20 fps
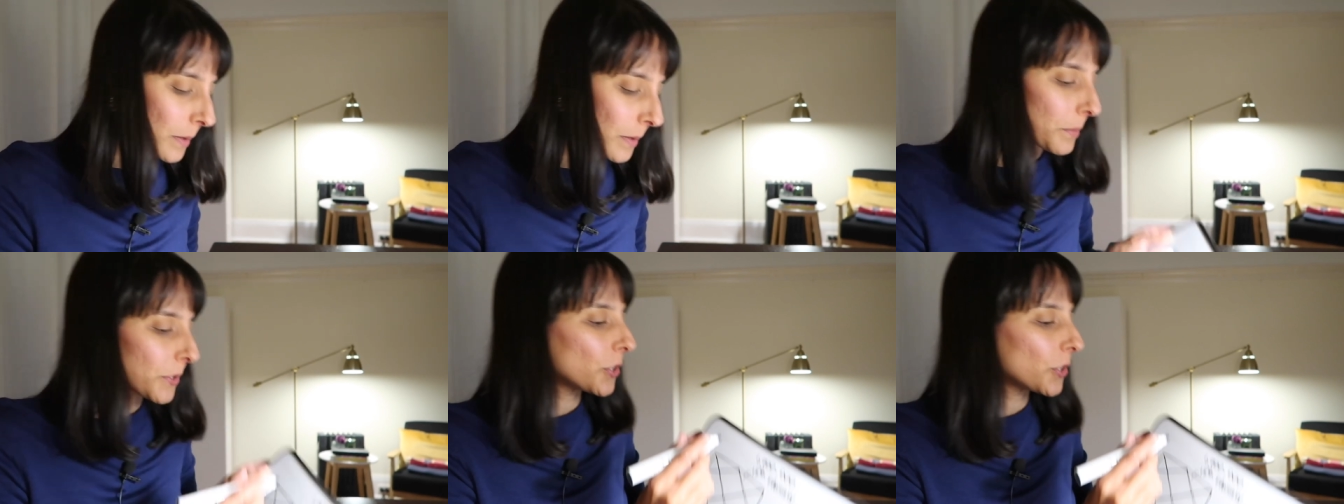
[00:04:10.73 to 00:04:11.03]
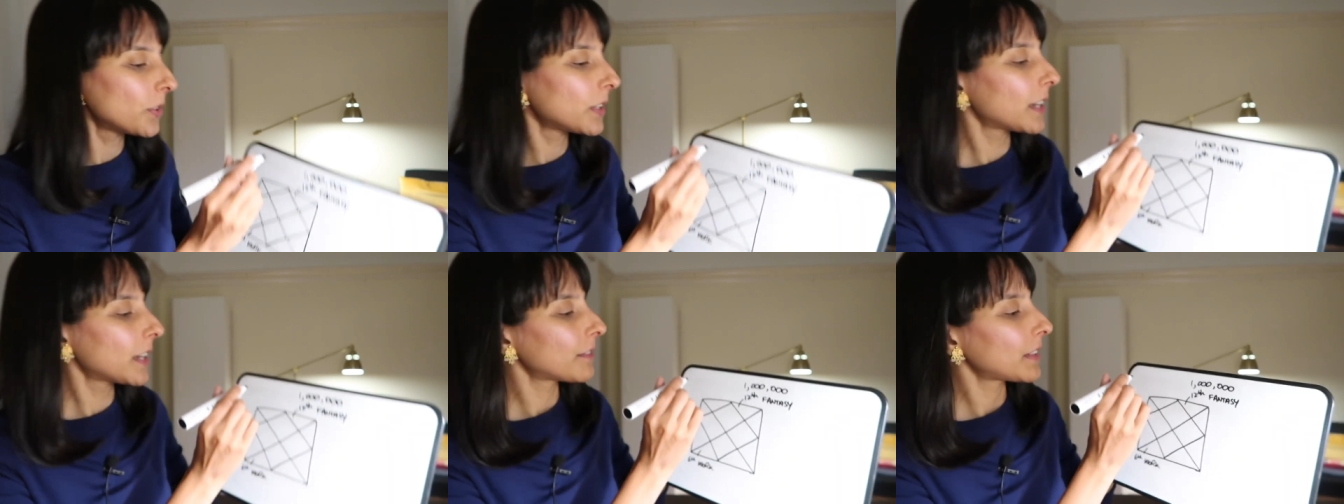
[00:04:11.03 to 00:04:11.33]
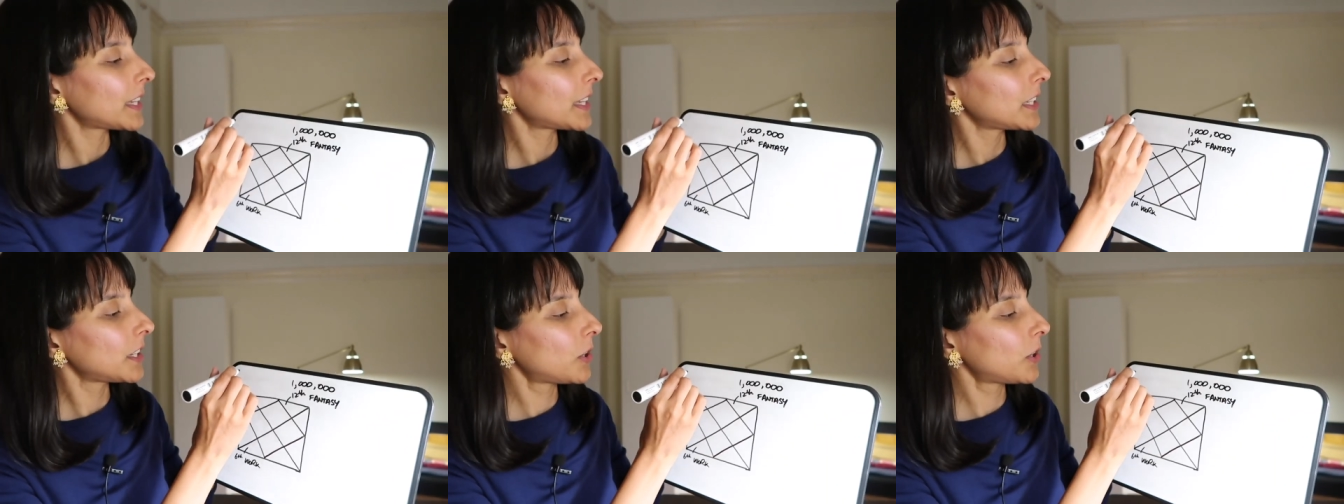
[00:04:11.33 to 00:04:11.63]
But you could have
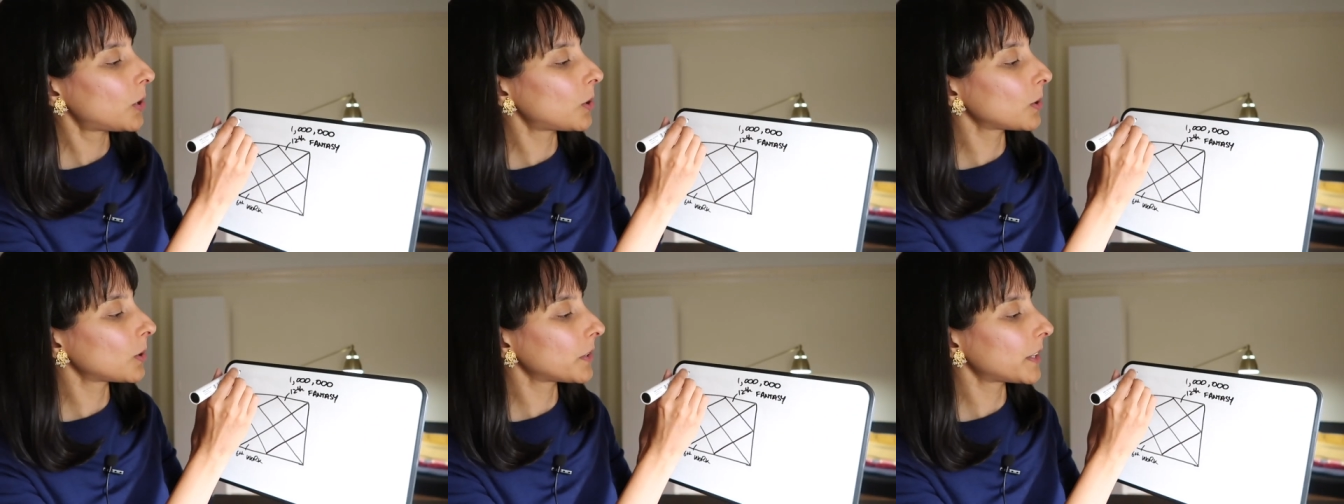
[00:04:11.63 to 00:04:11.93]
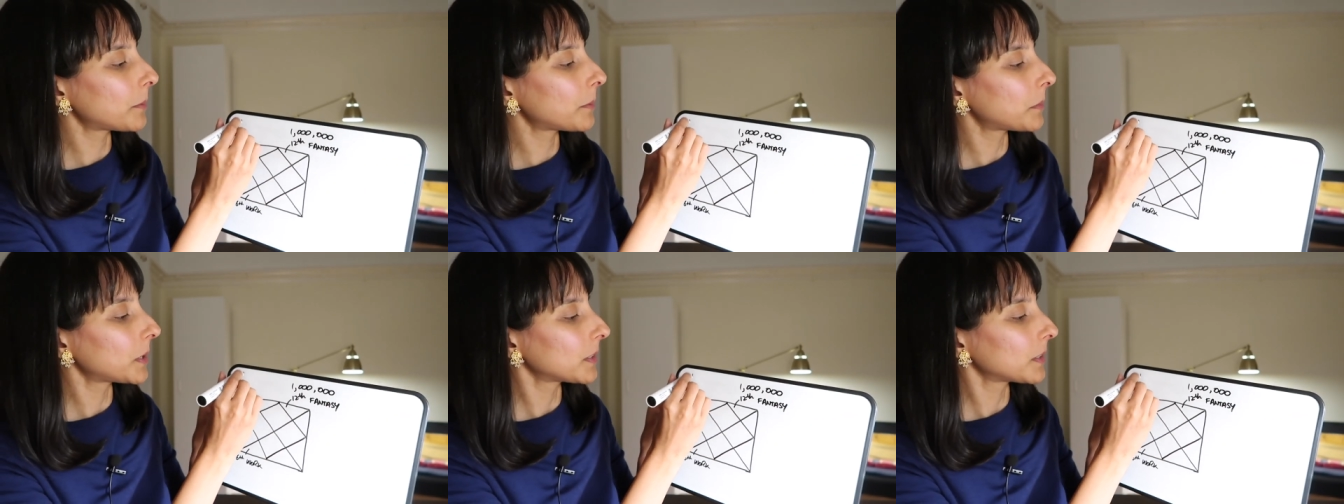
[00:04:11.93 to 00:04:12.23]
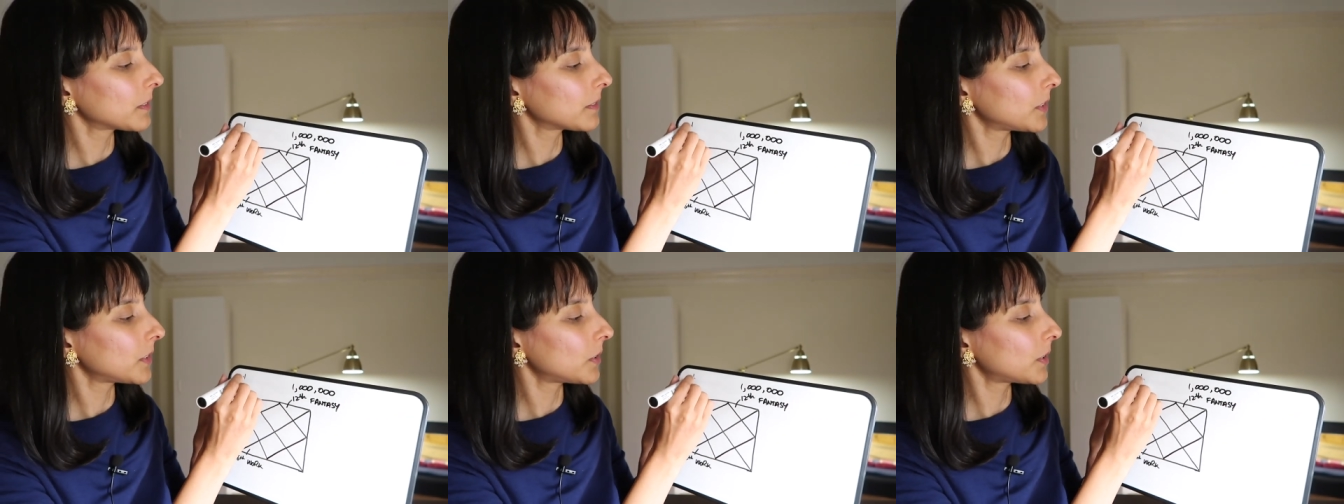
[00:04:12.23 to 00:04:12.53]
any whole
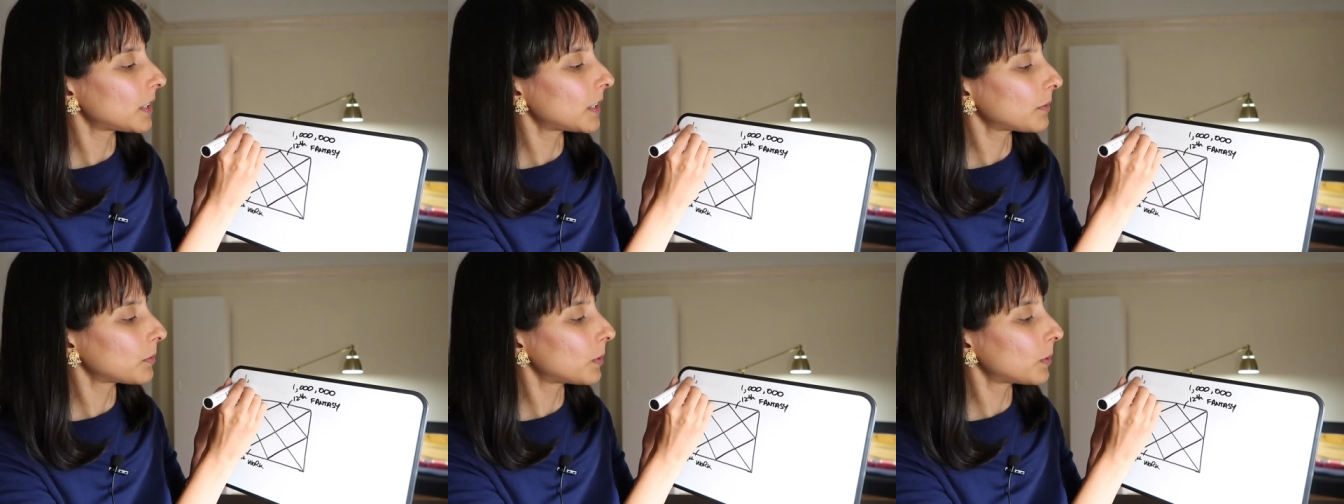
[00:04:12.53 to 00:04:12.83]
number. You could have